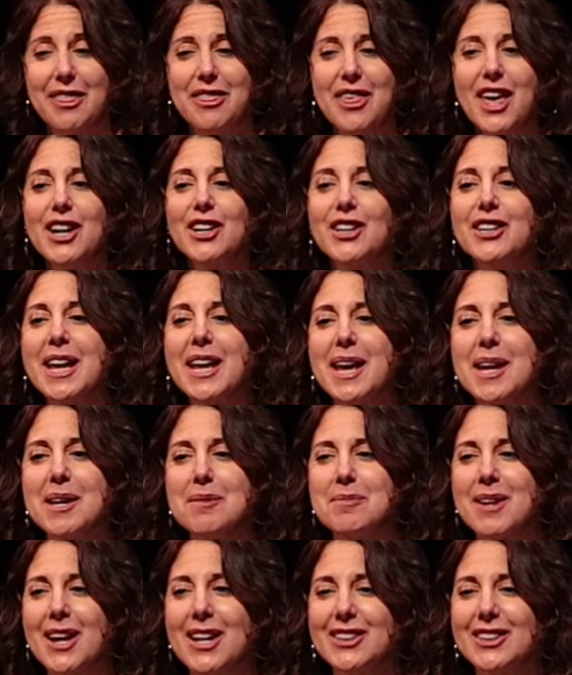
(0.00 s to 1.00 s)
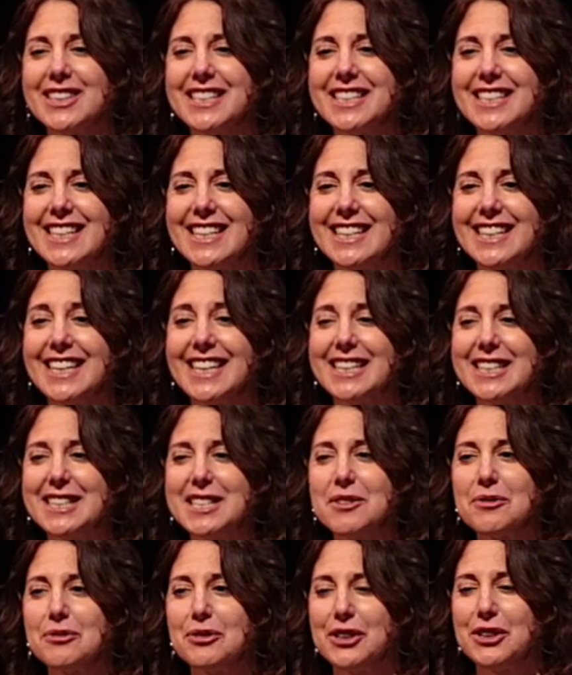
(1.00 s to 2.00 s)
Their name guaranteed a
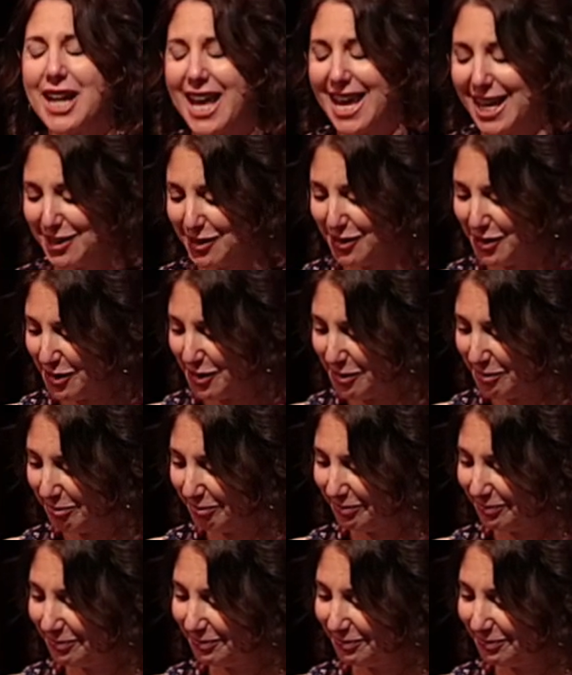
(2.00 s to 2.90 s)
different answer.